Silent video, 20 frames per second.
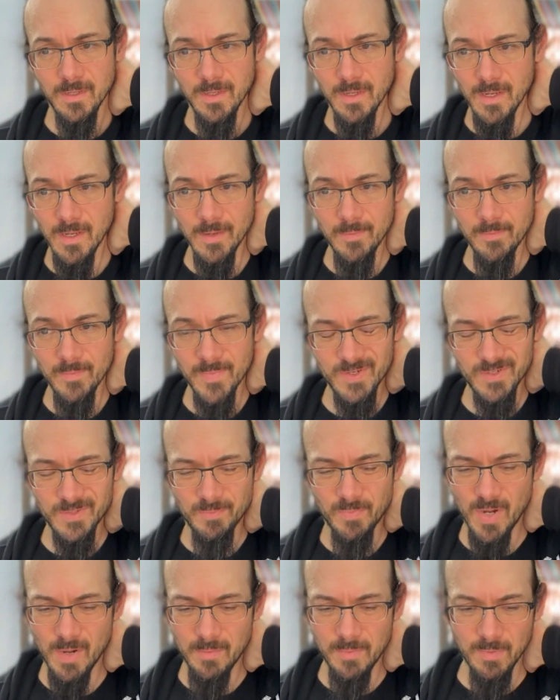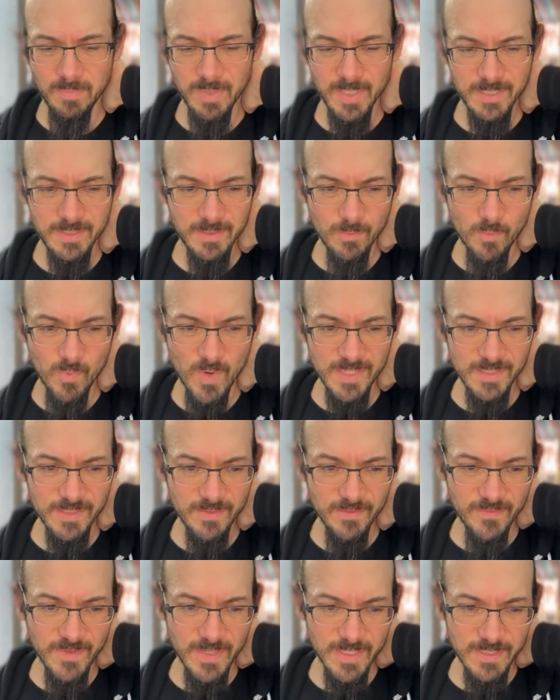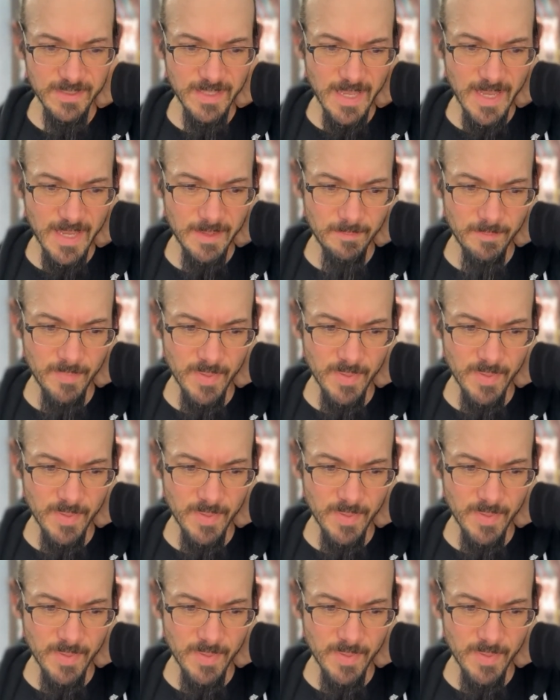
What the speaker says: There's probably some ways to fix that,